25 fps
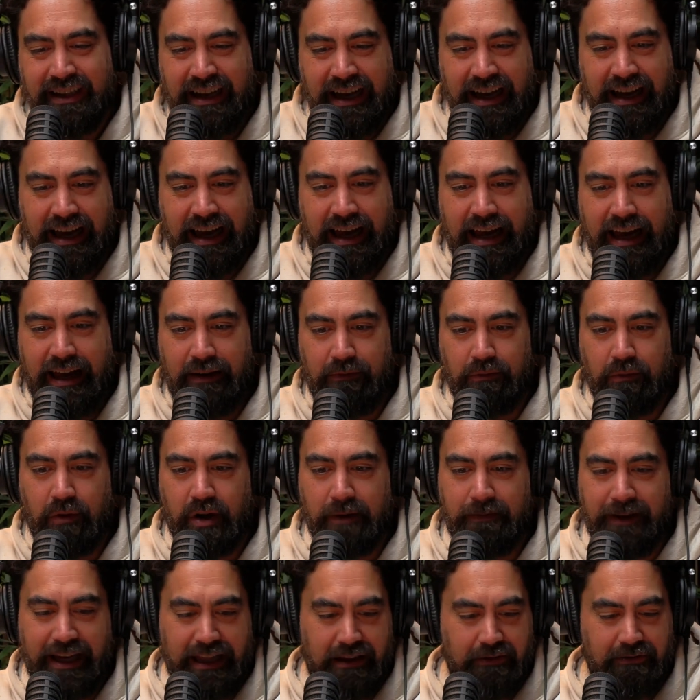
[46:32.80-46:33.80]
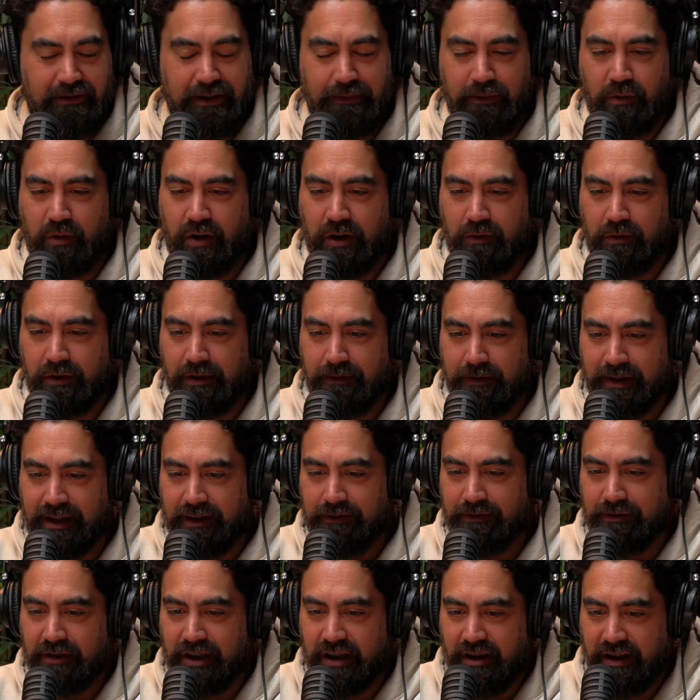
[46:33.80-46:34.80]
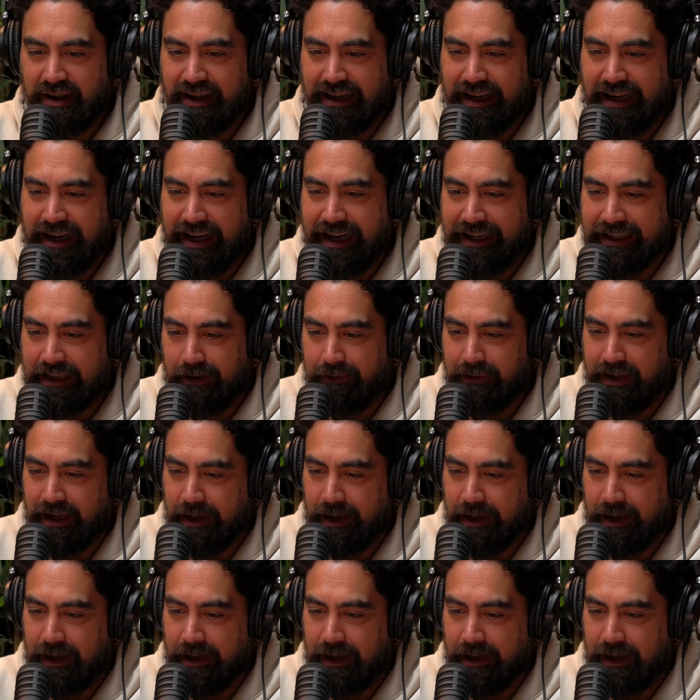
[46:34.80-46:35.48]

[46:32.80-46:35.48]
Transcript: What about the women? What women have we got coming